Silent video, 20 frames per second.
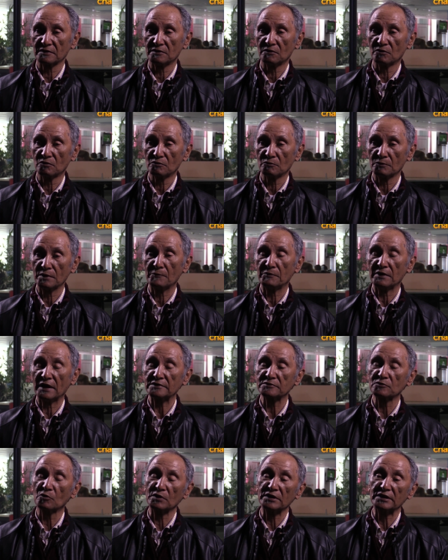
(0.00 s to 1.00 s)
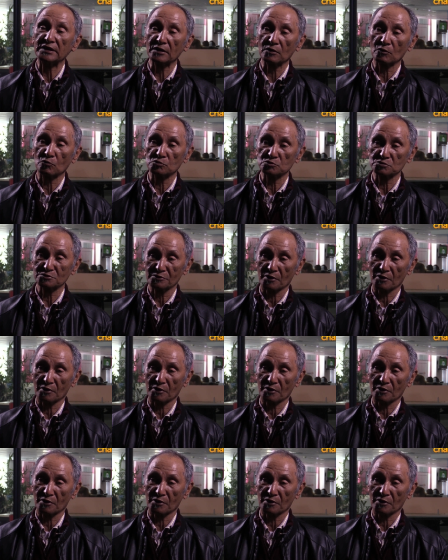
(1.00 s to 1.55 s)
know, we had no heroes.